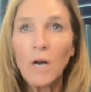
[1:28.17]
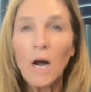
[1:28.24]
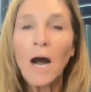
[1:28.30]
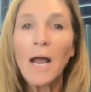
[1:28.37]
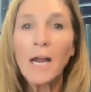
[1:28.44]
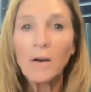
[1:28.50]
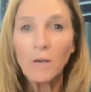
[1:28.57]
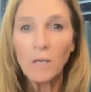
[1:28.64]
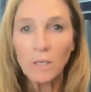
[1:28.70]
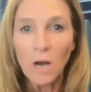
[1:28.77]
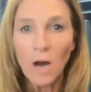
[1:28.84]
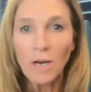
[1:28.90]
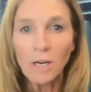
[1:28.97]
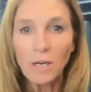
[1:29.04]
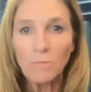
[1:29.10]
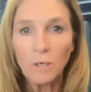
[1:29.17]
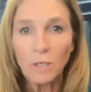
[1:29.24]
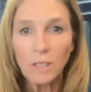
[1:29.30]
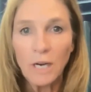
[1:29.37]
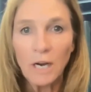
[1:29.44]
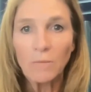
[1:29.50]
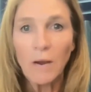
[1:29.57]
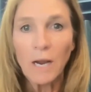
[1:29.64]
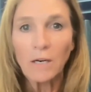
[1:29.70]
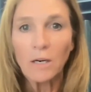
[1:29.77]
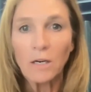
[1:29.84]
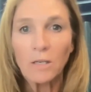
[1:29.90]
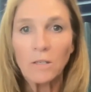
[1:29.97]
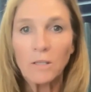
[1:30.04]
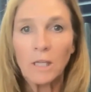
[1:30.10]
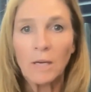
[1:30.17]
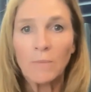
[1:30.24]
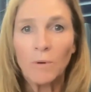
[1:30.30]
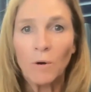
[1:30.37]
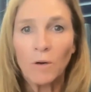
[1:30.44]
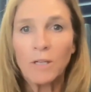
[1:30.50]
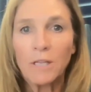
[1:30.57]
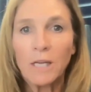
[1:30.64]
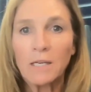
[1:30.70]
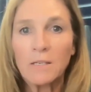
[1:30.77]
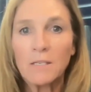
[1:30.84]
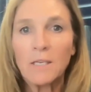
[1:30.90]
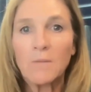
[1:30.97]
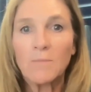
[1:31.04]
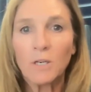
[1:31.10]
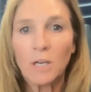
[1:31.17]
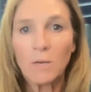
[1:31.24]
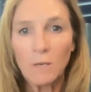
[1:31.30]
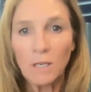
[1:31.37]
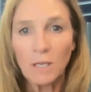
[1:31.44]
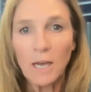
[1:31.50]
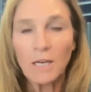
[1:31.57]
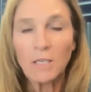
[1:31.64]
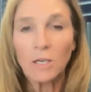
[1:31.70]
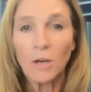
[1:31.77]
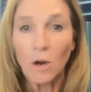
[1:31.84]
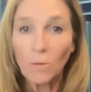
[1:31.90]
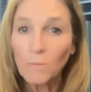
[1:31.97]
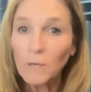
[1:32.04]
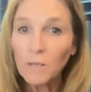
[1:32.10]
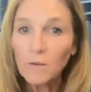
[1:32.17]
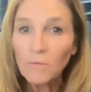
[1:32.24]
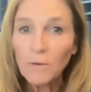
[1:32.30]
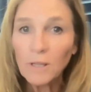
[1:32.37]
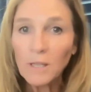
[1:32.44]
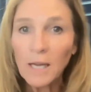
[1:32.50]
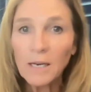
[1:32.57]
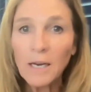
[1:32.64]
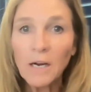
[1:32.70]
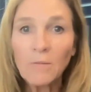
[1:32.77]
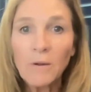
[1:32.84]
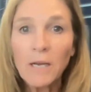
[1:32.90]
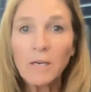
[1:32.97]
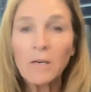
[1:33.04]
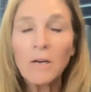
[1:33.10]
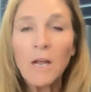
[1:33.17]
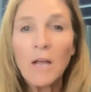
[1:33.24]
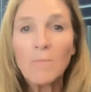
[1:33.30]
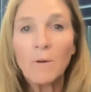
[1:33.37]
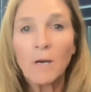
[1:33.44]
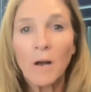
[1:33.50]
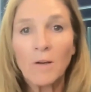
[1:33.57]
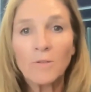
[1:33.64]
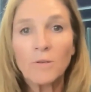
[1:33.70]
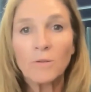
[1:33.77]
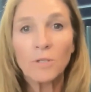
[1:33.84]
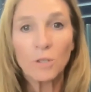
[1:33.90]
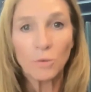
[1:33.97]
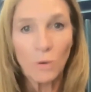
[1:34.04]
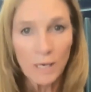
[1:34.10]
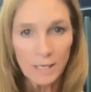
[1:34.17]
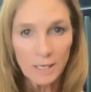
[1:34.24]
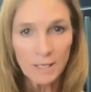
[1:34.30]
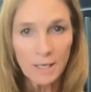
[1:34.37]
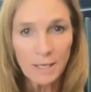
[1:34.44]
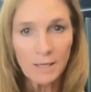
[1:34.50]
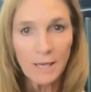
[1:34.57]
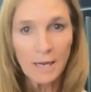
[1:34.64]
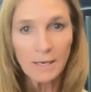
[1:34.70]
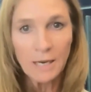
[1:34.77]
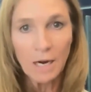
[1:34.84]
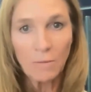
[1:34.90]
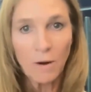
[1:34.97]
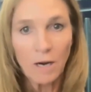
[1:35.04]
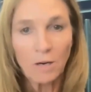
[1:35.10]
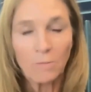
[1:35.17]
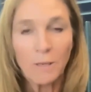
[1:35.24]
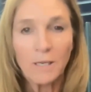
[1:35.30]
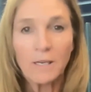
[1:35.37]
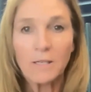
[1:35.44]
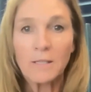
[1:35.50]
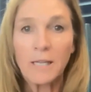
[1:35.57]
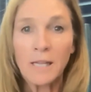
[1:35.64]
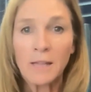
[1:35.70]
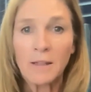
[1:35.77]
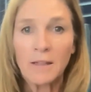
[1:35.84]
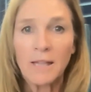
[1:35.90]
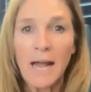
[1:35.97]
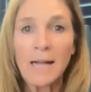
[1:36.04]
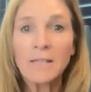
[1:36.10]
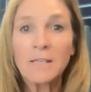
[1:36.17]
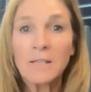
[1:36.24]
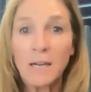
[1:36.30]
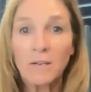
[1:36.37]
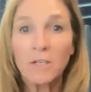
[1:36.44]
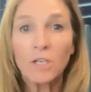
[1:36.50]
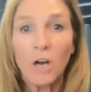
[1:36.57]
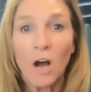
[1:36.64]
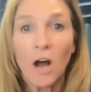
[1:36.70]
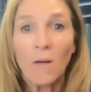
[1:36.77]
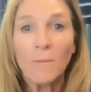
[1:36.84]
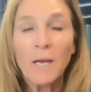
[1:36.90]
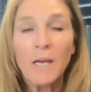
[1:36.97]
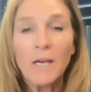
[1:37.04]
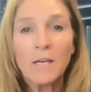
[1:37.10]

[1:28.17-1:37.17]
hire an audiobook narrator, the important thing is to keep your communication open with that narrator, but also trust that narrator, because that's their job,